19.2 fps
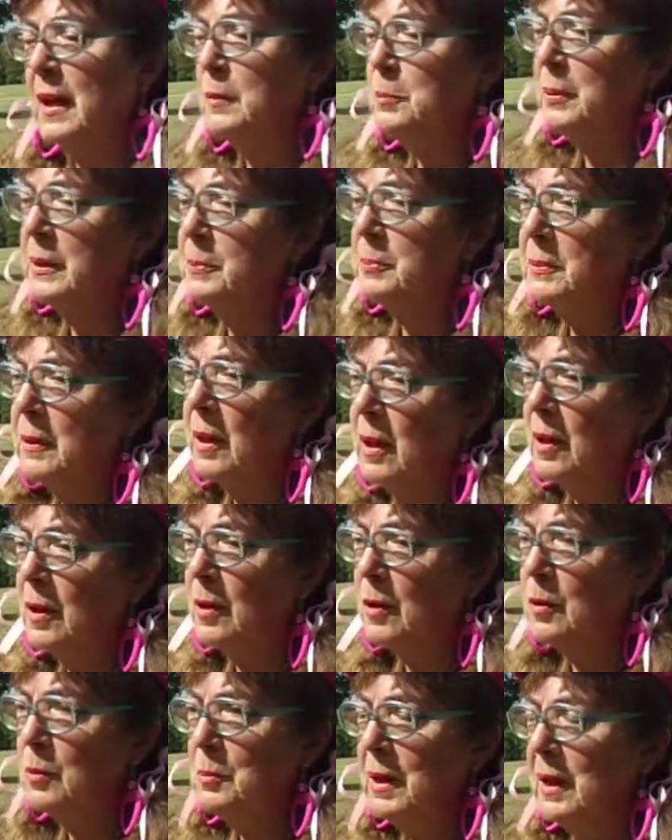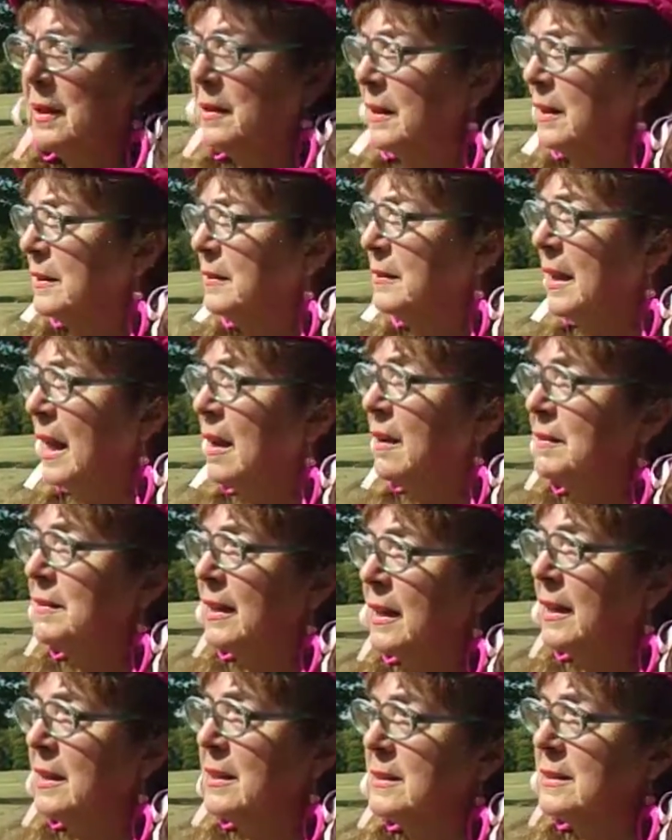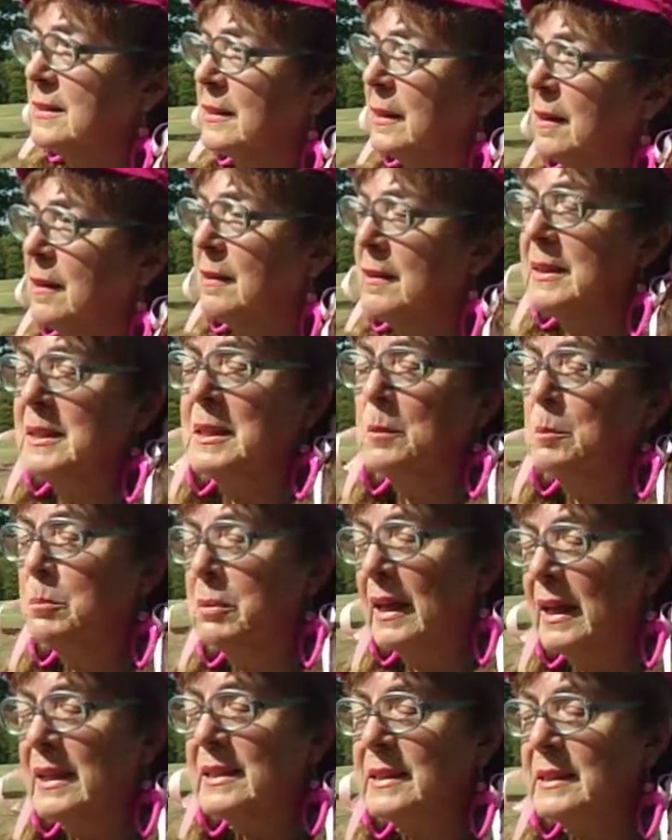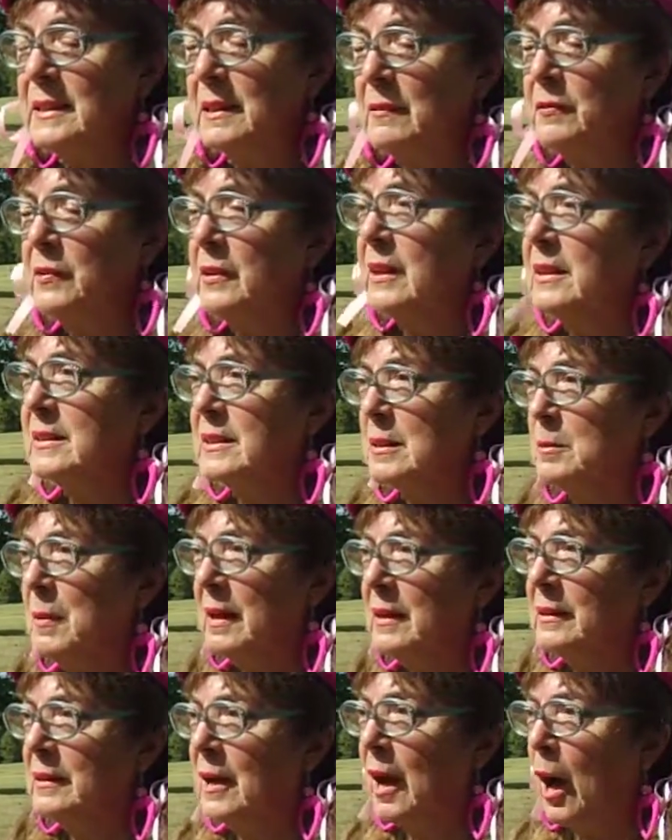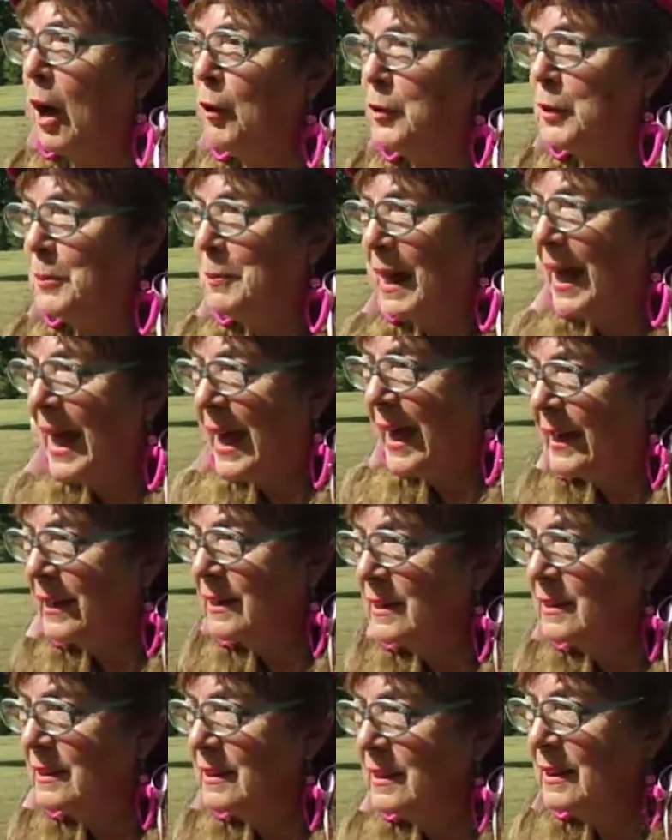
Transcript: to find people home, and then nowadays it's a blessing if you get somebody to call you back.